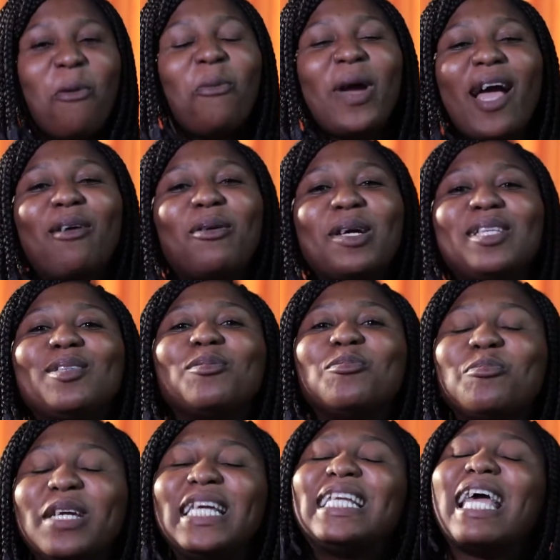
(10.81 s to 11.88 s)
we are going to
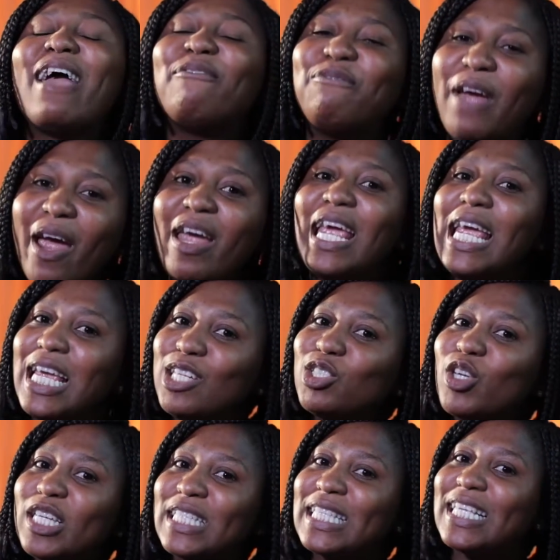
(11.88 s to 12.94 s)
read a very
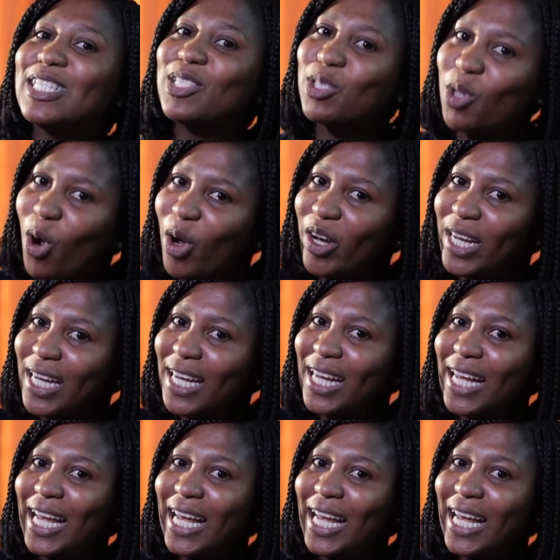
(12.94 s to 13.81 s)
interesting story.